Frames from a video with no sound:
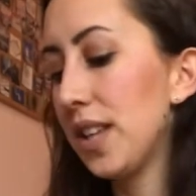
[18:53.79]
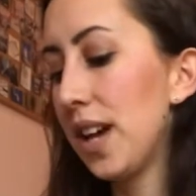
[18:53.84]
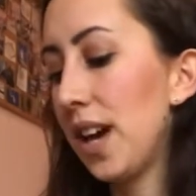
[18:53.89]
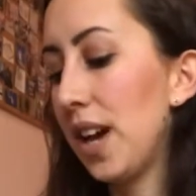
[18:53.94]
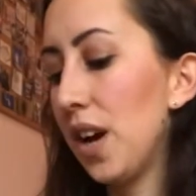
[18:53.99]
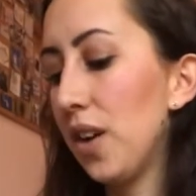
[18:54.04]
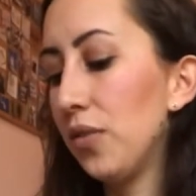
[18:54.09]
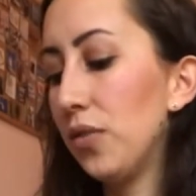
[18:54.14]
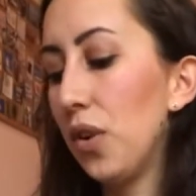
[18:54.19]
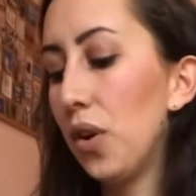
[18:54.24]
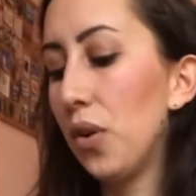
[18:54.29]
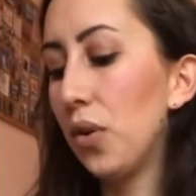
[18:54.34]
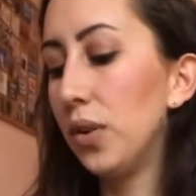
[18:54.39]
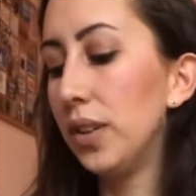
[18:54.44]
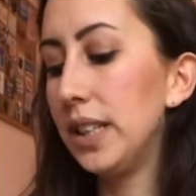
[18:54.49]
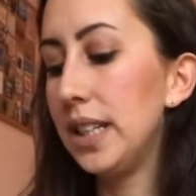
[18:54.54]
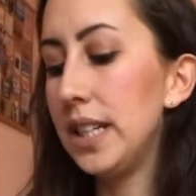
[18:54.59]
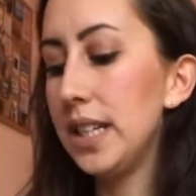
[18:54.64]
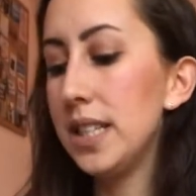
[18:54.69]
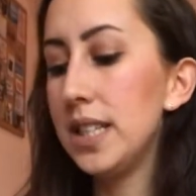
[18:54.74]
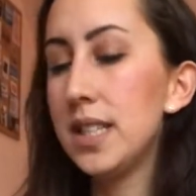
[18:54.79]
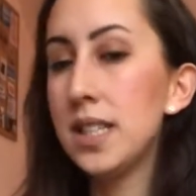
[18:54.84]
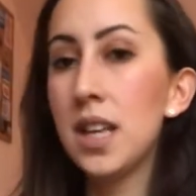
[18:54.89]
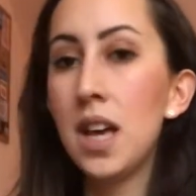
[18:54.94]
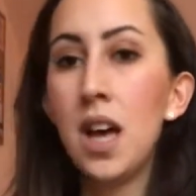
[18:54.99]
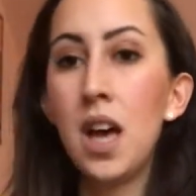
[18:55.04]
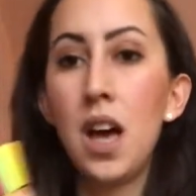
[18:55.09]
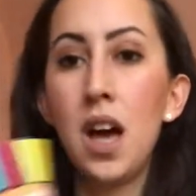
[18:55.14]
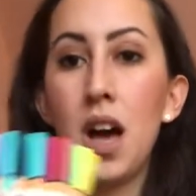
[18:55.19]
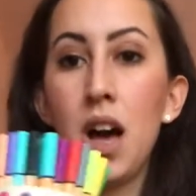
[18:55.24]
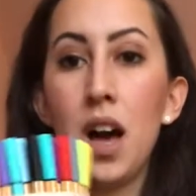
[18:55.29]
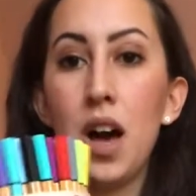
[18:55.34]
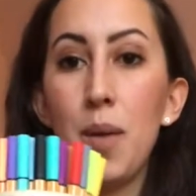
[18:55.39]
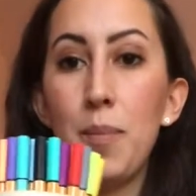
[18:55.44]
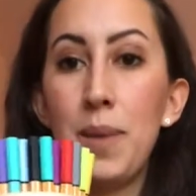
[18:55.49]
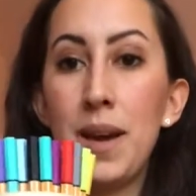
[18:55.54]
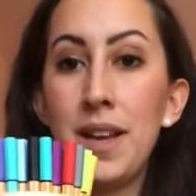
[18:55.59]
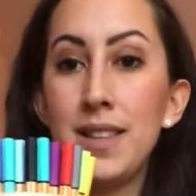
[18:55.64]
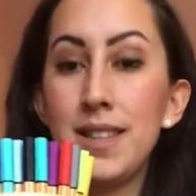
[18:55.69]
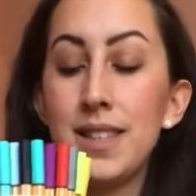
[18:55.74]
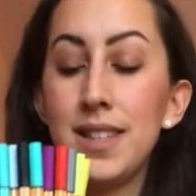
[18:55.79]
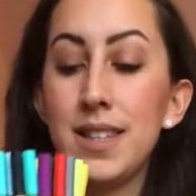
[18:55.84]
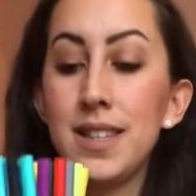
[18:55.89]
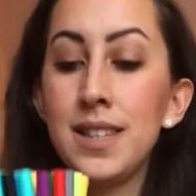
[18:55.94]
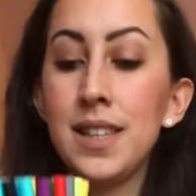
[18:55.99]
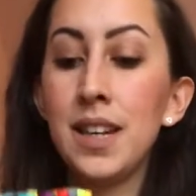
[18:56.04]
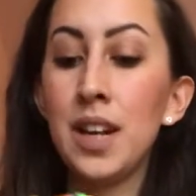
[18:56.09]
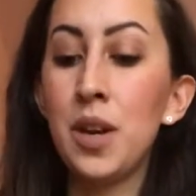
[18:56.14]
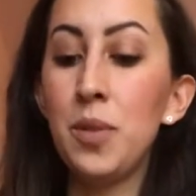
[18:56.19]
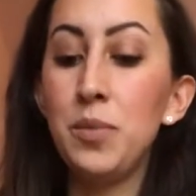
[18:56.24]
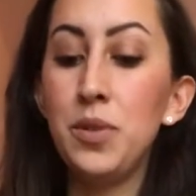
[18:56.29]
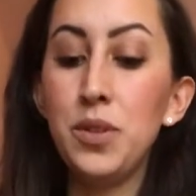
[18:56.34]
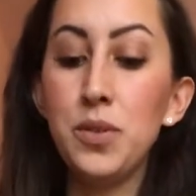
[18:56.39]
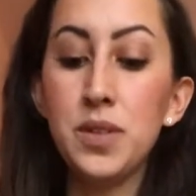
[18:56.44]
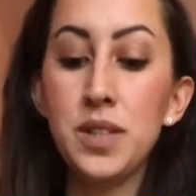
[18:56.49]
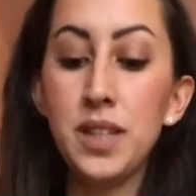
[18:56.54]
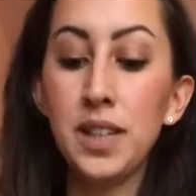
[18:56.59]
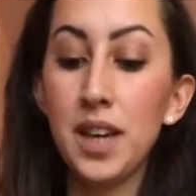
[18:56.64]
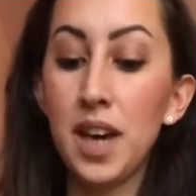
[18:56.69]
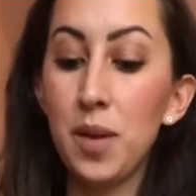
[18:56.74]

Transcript: I have all these pencils that I'm using.